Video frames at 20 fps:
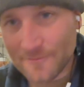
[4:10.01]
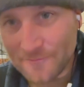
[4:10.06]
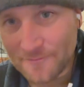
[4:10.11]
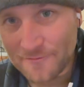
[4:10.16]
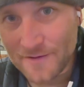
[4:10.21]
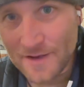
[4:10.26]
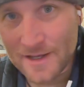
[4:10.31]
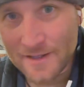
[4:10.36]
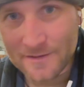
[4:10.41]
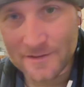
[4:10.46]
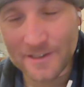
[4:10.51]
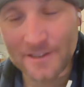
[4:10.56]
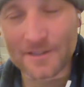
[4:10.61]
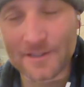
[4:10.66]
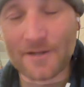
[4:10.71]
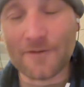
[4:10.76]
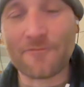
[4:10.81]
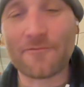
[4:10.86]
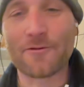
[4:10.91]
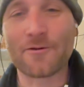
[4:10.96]
finally, the
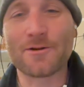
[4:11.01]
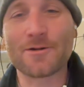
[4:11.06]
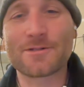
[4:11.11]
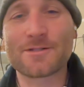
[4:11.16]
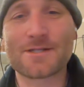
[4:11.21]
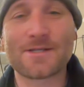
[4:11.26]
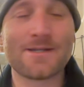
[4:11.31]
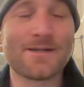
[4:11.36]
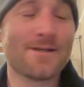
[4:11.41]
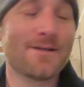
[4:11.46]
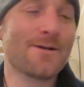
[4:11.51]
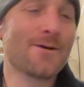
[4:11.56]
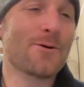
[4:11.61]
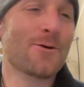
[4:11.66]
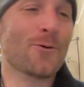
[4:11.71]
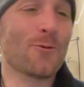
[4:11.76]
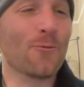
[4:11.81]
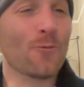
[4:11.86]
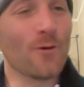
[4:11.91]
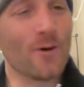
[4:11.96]
first
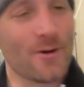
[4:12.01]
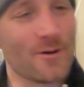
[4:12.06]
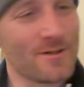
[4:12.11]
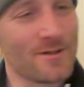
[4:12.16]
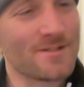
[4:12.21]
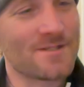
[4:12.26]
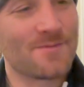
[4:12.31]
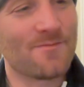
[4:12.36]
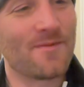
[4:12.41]
words